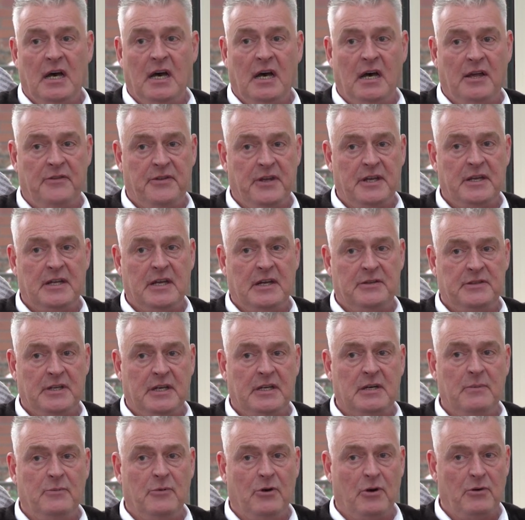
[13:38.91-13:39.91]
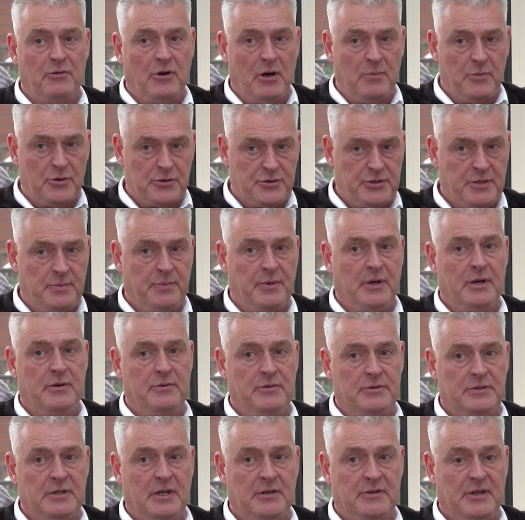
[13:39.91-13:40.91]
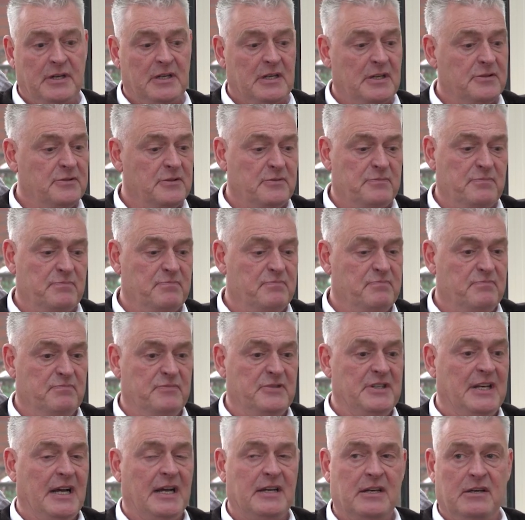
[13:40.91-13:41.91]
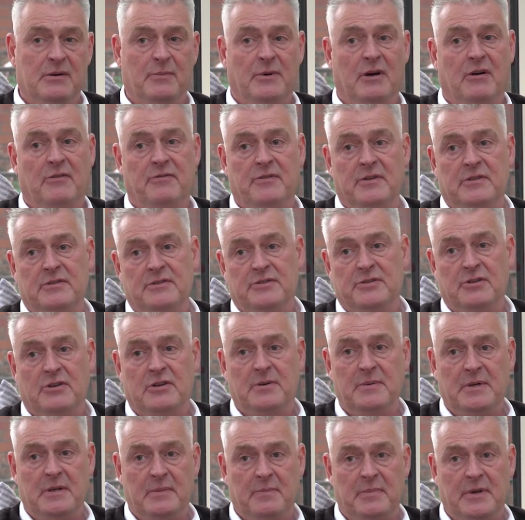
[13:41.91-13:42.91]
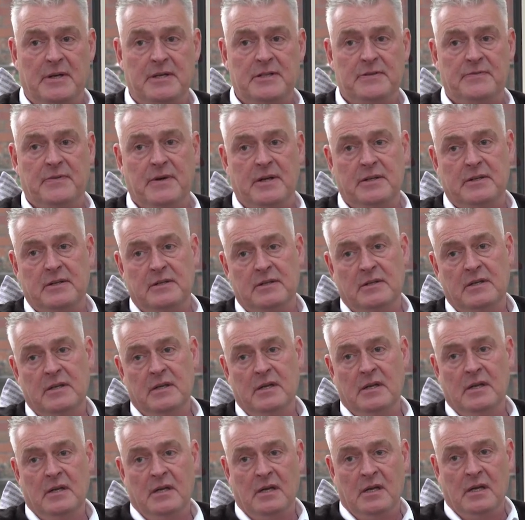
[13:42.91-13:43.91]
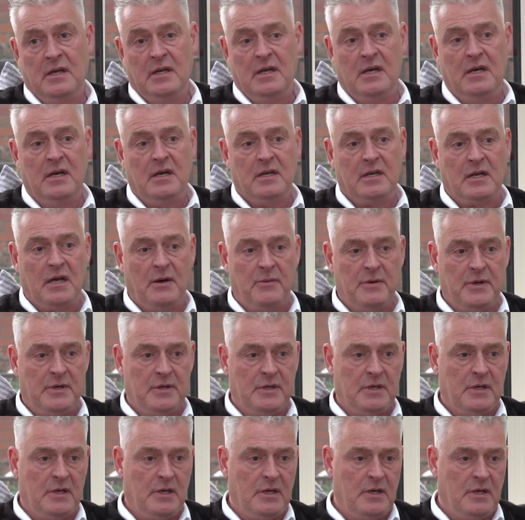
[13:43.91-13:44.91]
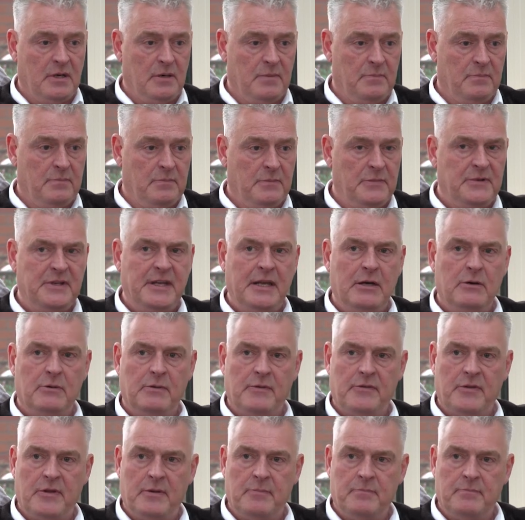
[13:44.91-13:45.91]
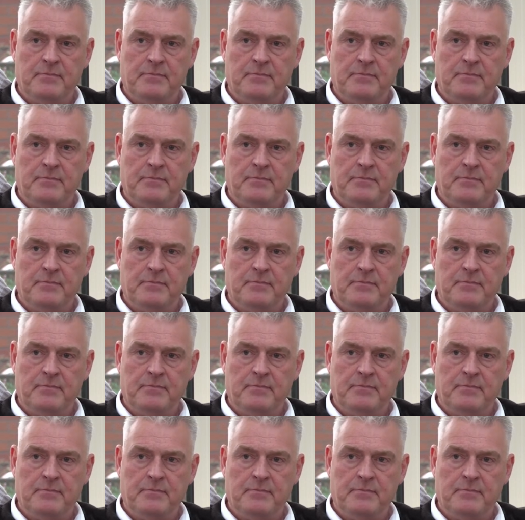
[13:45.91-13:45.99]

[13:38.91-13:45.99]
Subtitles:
I think I'd take a more robust approach. I think I'd just yank them off and chuck them in a police van and go and deal with them.